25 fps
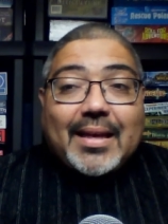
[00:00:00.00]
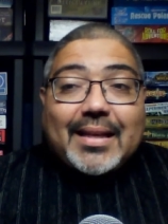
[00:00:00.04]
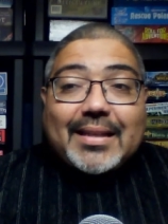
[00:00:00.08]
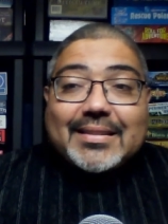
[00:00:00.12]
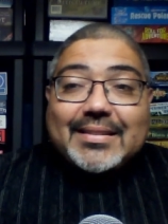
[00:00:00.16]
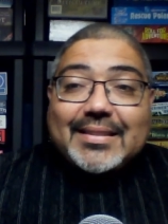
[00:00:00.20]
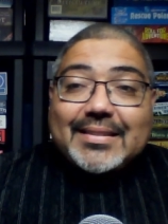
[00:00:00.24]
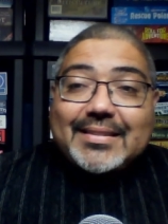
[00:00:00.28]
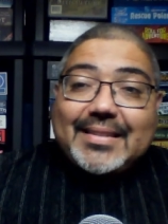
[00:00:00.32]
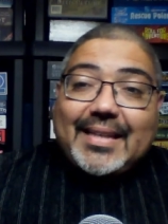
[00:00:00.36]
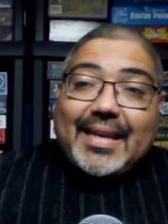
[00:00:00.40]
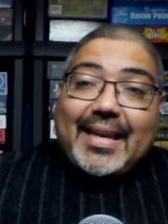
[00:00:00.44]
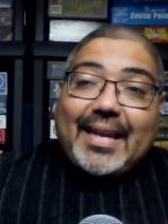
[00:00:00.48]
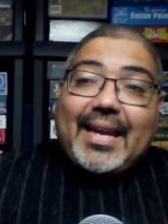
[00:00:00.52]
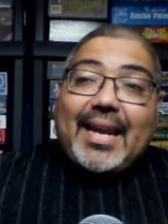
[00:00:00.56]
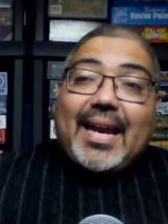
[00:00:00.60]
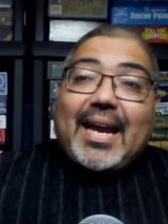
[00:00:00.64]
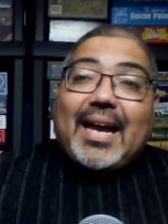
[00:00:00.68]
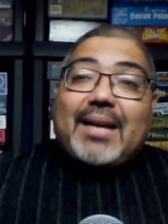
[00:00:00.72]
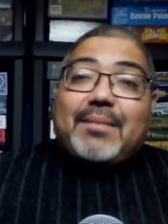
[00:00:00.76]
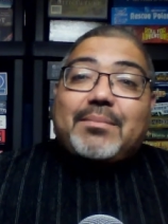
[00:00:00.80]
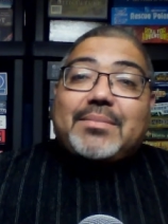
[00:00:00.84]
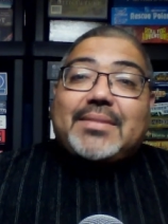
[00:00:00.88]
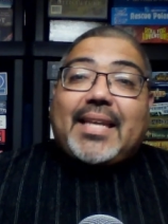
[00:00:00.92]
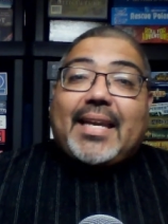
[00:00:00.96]
Today,
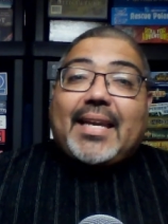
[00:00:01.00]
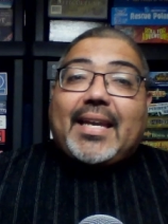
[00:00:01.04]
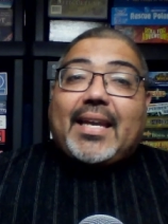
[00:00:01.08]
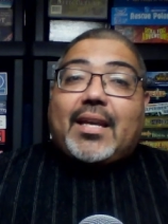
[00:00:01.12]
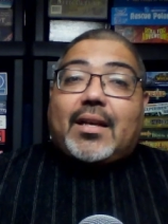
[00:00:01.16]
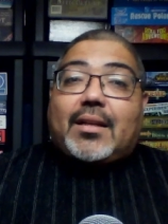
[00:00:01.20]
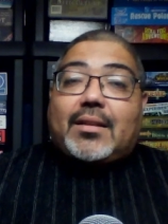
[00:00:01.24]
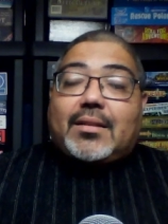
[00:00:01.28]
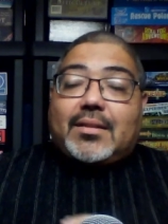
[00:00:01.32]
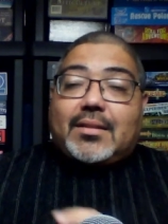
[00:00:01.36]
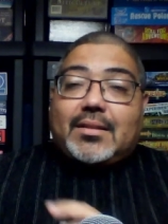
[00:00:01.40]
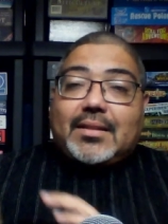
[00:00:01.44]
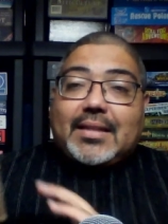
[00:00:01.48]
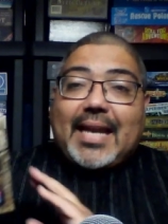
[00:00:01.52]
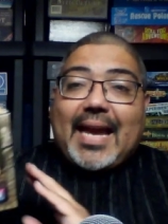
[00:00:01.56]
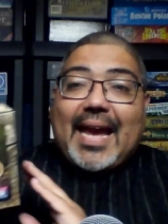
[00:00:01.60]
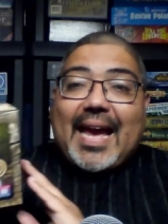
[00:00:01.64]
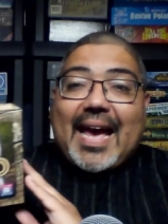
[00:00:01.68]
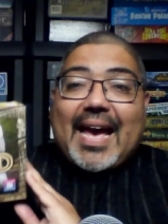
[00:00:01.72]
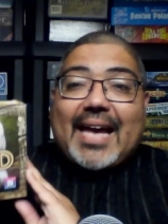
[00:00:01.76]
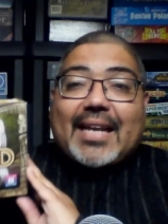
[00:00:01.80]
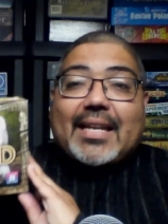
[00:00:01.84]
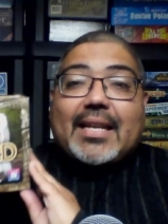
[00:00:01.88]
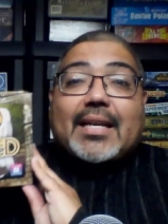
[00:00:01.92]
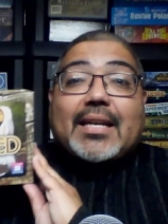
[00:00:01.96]
I'm taking a look
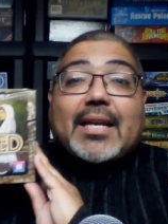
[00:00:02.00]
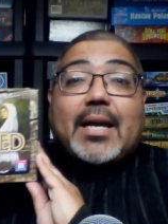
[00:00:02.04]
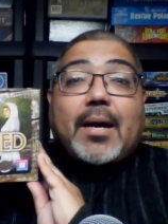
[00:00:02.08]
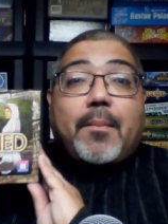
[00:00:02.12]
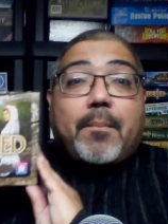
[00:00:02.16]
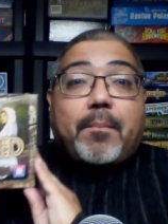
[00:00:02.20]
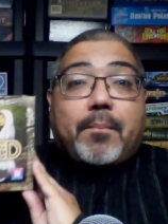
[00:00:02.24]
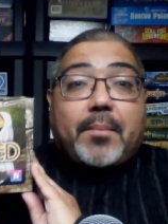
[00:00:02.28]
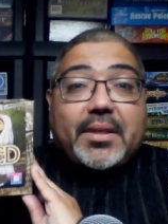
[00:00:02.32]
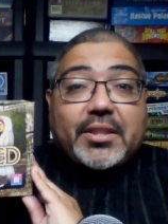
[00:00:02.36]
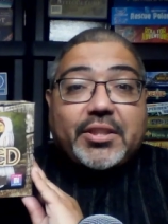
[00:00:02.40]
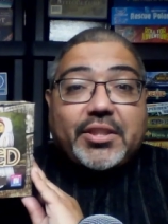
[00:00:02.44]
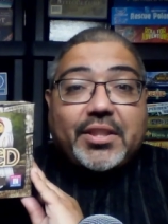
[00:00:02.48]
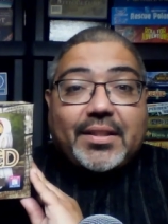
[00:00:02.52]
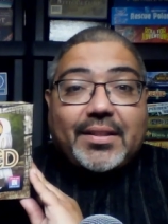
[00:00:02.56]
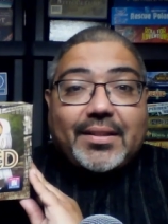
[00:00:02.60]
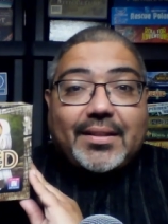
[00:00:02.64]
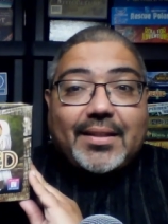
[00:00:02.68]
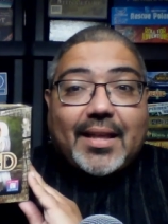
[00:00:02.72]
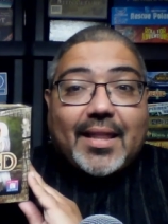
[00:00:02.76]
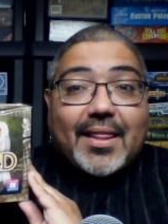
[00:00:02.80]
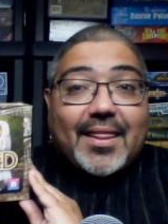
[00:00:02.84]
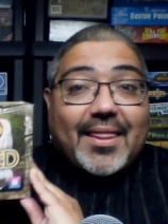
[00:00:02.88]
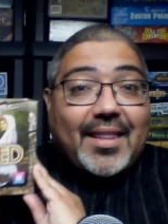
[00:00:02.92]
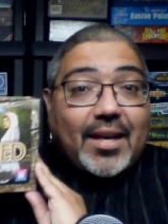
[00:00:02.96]
at
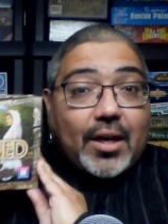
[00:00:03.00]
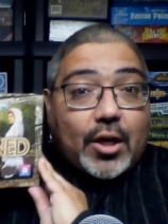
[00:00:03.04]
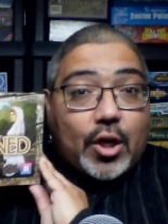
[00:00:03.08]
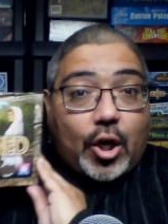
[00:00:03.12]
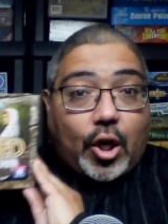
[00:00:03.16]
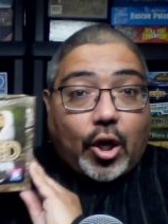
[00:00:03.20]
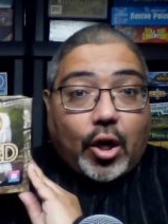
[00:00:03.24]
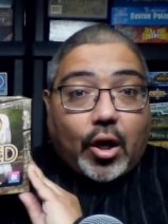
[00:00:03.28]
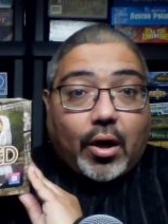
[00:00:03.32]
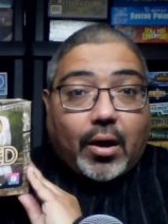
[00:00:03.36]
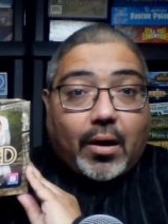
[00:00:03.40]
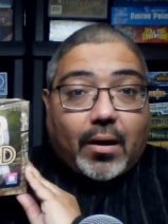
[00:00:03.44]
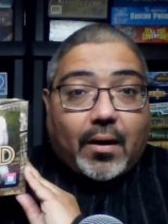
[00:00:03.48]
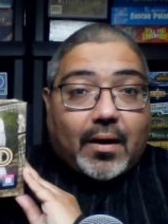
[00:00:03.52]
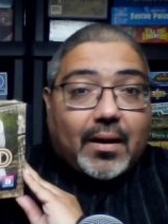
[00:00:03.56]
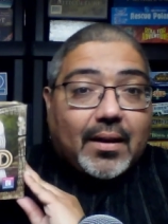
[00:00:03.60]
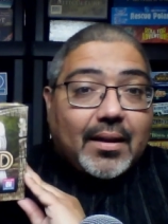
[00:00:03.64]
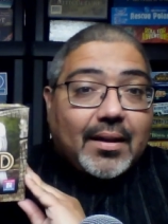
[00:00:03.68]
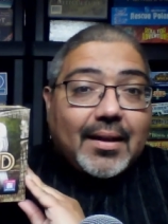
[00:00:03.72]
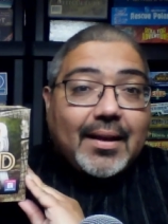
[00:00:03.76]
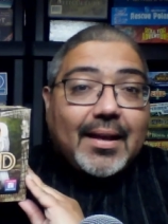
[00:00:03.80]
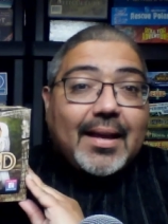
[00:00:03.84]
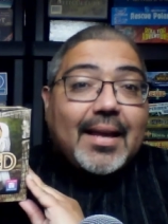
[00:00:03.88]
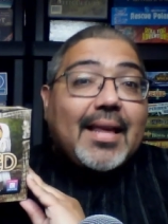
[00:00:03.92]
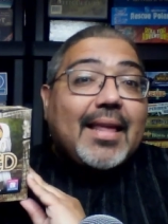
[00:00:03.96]
Commissioned the
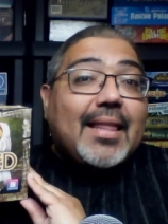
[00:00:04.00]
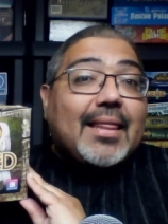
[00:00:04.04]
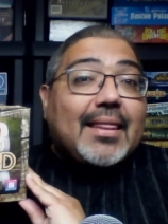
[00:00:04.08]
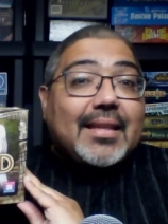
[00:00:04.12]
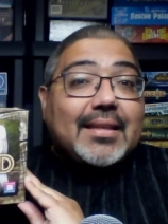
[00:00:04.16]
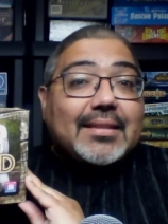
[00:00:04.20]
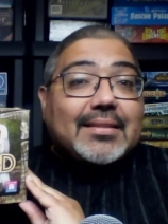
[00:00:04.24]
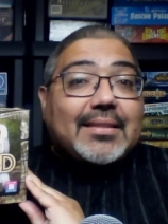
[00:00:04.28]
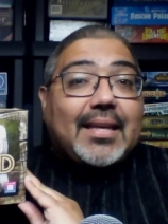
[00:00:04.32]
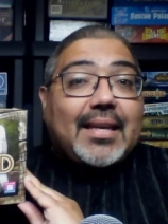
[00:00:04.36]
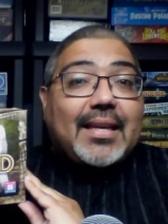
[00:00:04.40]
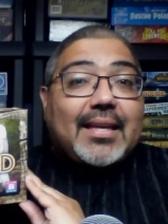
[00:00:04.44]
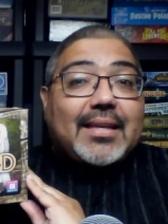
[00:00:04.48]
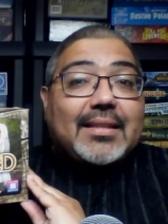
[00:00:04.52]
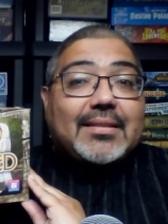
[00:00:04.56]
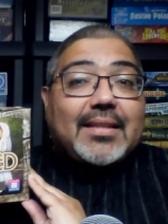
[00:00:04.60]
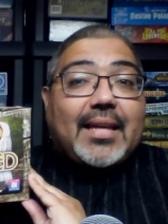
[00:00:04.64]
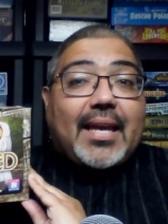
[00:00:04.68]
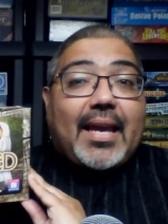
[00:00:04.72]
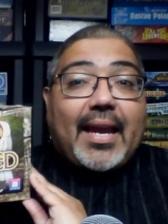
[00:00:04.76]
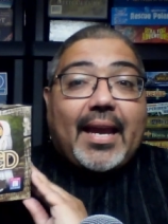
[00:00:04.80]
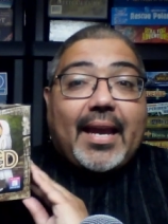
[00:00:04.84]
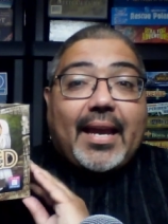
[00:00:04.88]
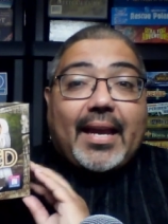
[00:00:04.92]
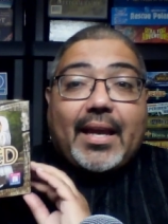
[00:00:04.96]
Call. This is
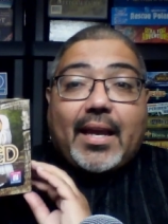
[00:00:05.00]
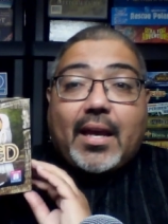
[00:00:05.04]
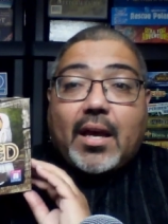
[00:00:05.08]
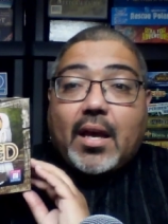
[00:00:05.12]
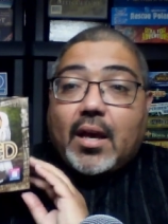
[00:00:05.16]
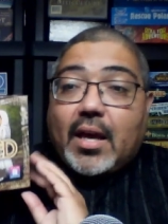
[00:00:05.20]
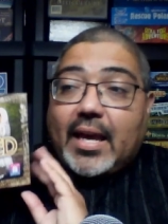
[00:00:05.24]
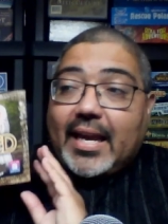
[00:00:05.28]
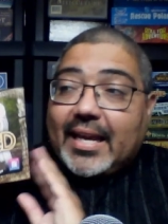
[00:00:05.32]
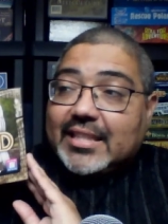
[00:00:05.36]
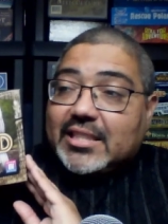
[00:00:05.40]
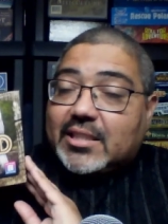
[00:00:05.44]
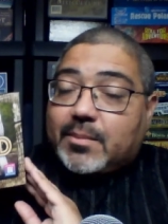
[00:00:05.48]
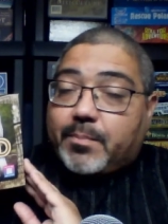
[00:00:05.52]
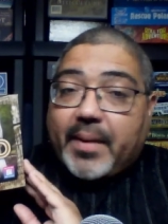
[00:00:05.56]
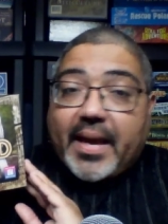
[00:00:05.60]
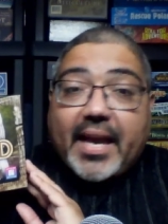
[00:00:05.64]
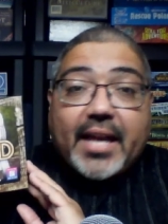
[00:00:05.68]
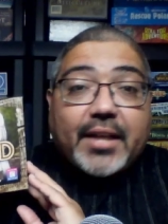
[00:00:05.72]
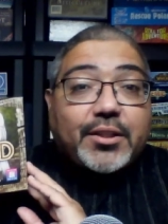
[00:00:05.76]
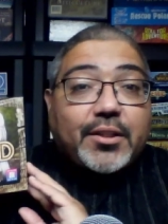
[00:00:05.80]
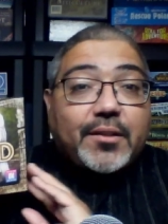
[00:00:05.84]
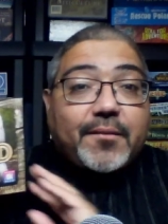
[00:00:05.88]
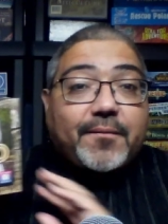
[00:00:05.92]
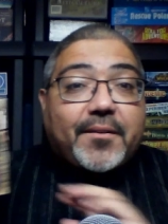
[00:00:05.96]
a
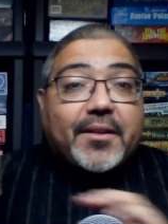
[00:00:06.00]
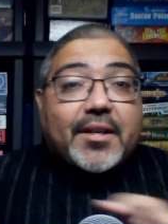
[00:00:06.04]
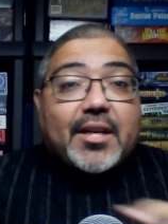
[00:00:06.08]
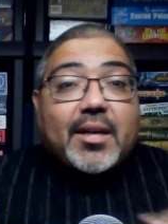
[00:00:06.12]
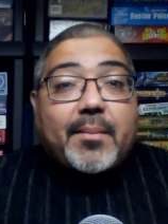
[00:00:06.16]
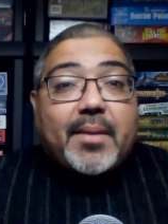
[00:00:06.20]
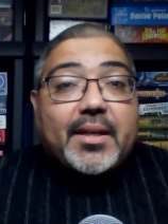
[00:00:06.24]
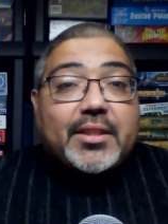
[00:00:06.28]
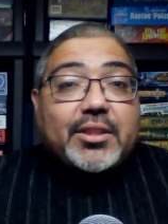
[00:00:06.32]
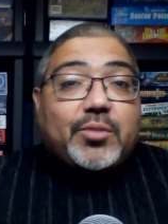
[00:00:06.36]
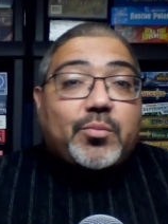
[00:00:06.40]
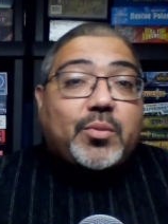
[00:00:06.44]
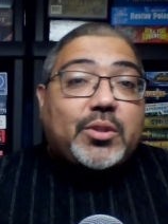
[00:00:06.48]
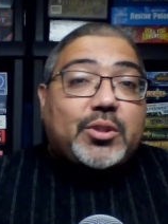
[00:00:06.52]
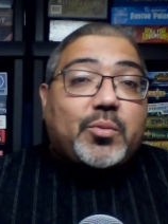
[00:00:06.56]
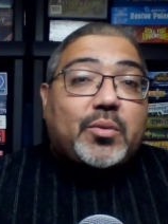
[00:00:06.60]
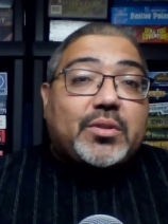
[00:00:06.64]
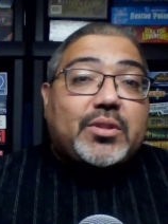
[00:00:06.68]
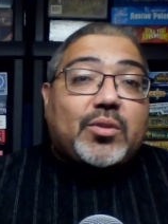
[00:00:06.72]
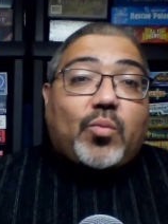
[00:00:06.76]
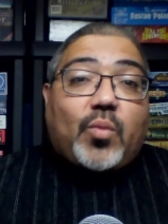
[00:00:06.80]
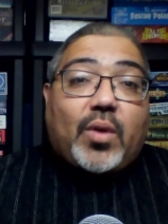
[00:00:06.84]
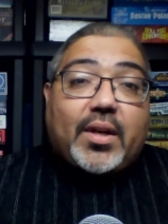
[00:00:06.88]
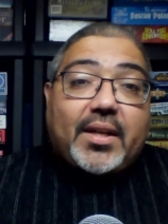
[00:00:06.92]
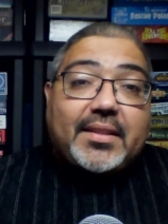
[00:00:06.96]
expansion for Commissioned, which
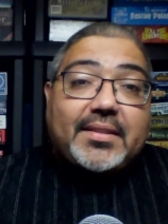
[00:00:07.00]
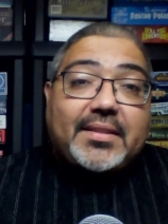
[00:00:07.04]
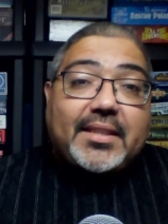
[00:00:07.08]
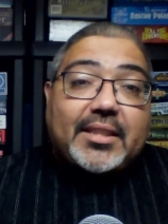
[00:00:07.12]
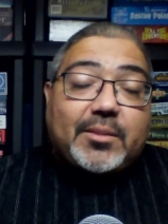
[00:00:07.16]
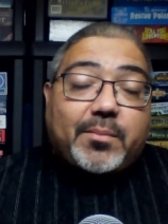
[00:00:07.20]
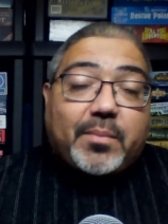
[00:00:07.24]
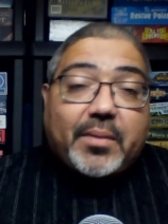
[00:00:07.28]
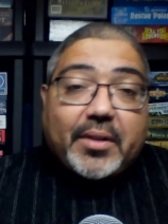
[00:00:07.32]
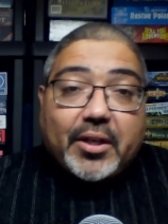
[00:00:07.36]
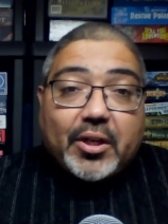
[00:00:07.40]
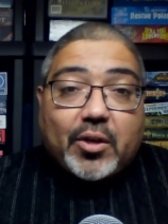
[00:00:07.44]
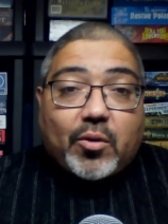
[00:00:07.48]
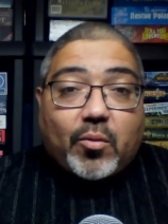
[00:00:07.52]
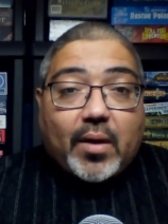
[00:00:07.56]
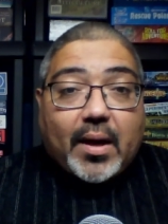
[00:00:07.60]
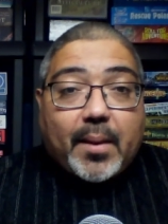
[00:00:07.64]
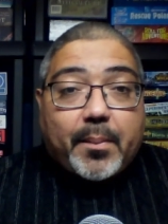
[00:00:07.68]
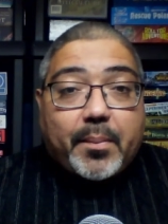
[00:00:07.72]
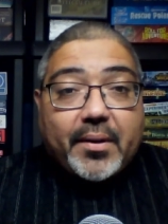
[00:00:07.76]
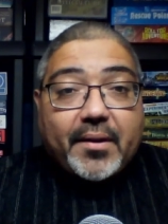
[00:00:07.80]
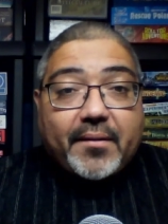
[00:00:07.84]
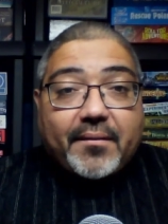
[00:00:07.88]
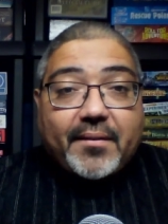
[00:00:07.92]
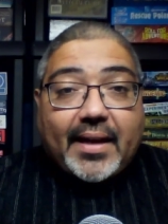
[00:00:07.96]
was a one to six player
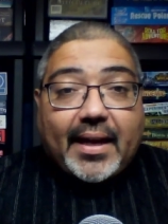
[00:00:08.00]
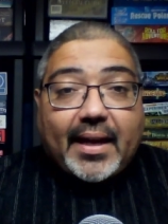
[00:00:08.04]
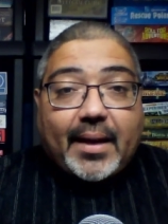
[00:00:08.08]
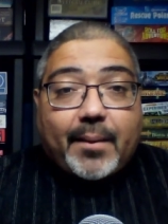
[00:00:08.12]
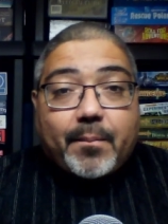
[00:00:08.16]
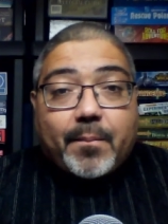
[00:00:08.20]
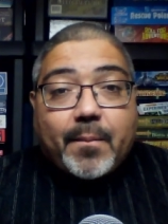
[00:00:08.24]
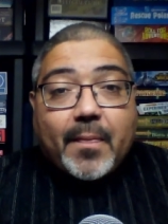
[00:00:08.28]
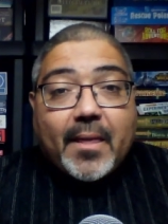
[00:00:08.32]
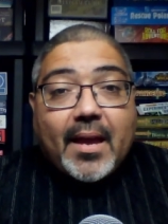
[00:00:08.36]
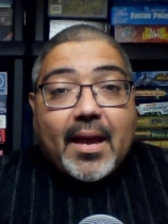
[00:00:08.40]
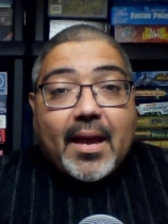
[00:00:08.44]
cooperative game